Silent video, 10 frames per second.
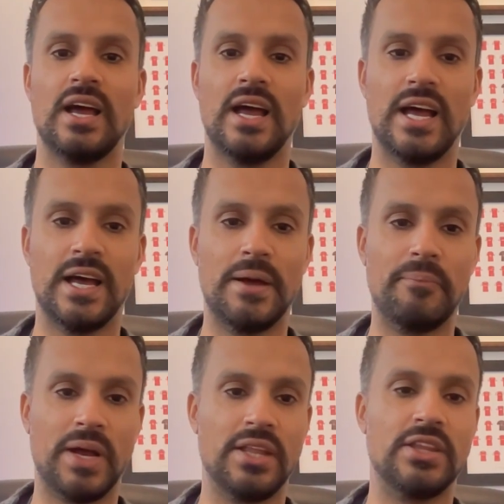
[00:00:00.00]

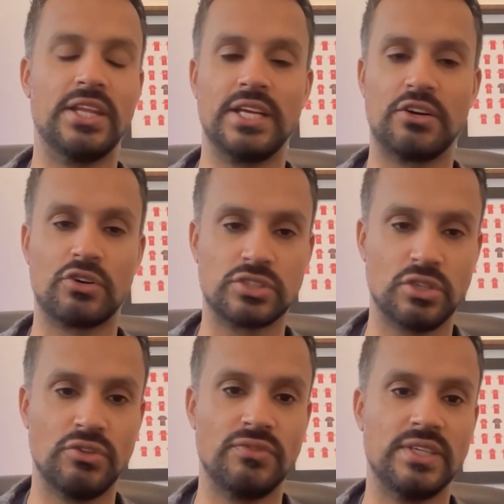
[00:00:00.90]
and the
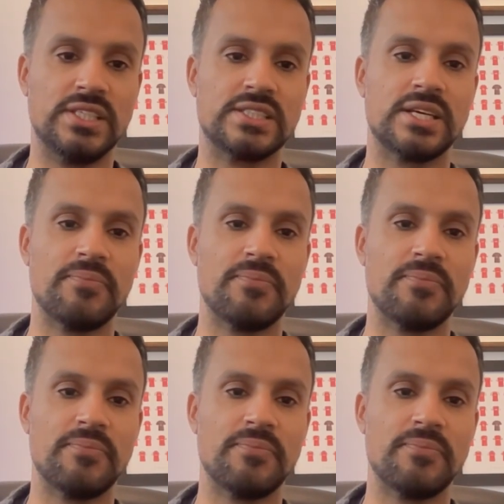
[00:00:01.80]
crossovers.